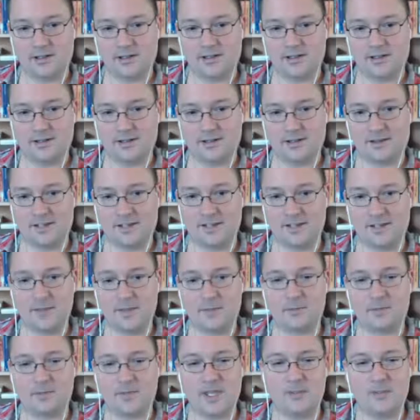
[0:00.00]
I think
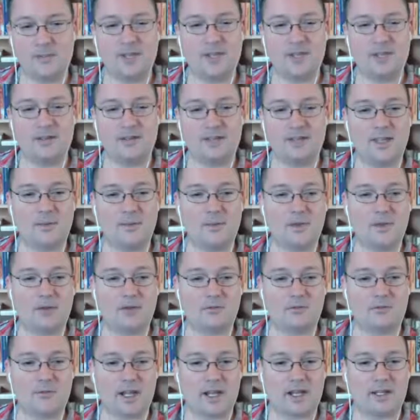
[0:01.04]
keeping a
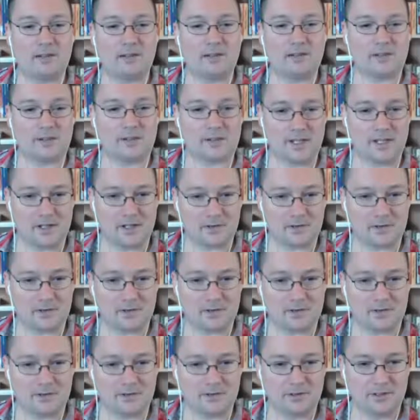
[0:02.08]
regular
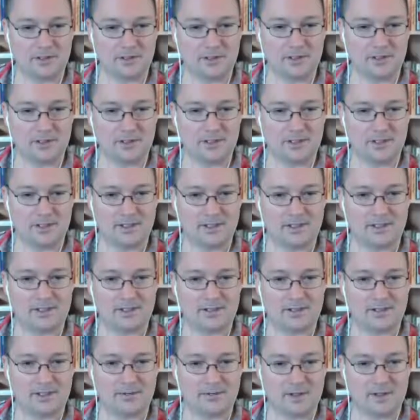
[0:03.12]
schedule is a
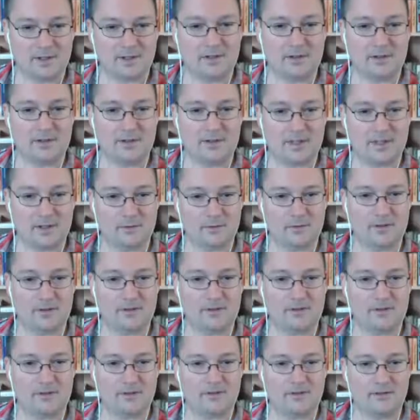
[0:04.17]
difficult thing
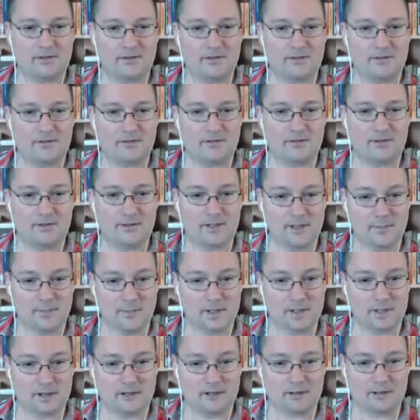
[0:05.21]
with
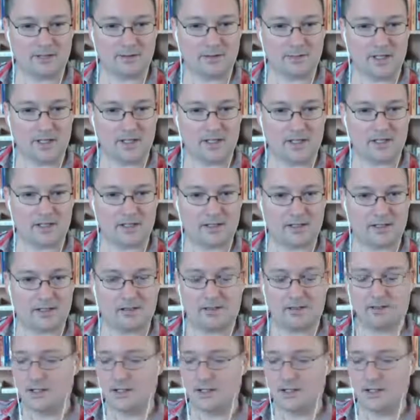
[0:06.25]
email, depending on